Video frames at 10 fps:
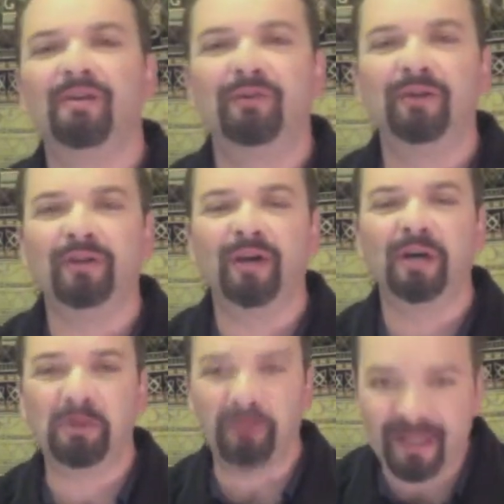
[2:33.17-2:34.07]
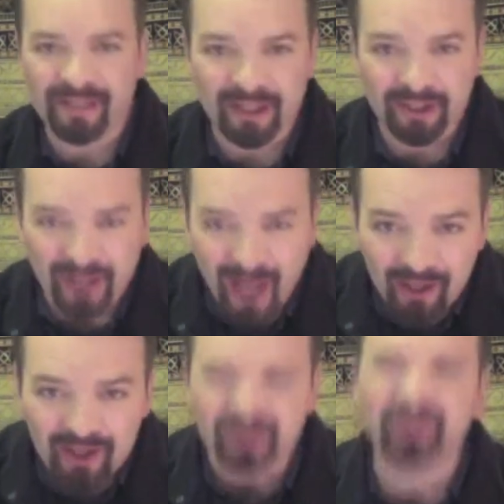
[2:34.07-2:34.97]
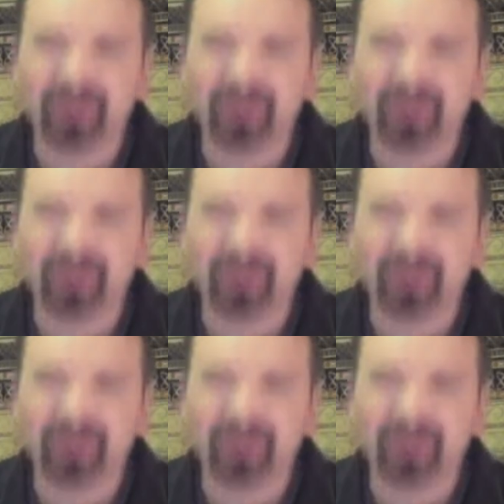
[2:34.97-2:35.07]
the Gracie Challenge,